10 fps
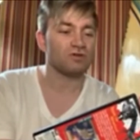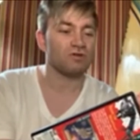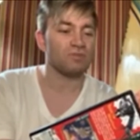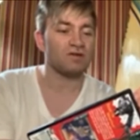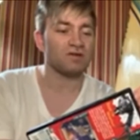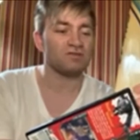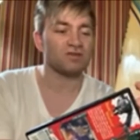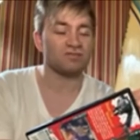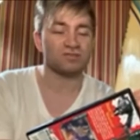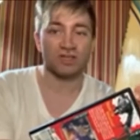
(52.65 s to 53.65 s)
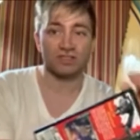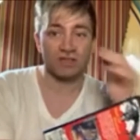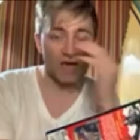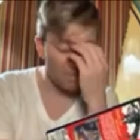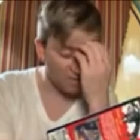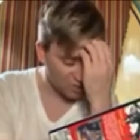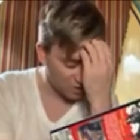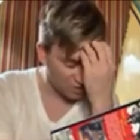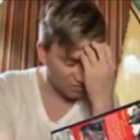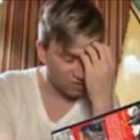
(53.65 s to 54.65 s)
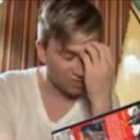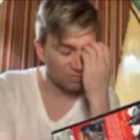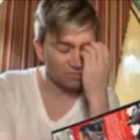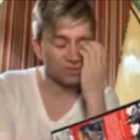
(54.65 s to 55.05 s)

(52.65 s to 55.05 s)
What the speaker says: Or maybe I never gave it a chance. I'm not sure what the